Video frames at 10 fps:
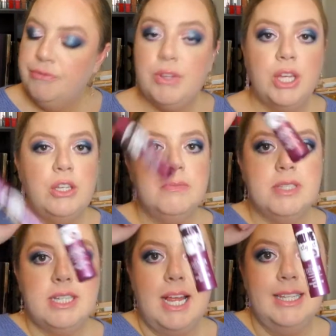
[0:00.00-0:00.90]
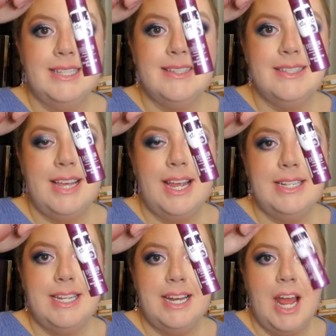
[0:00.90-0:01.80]
Volume Stylist
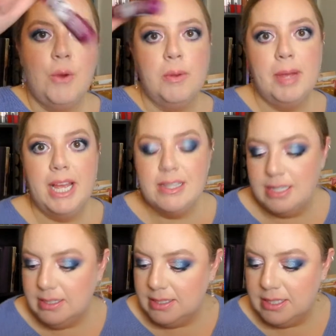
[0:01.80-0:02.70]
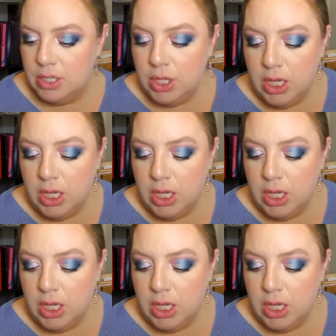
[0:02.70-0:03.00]
18 Hour by Essence.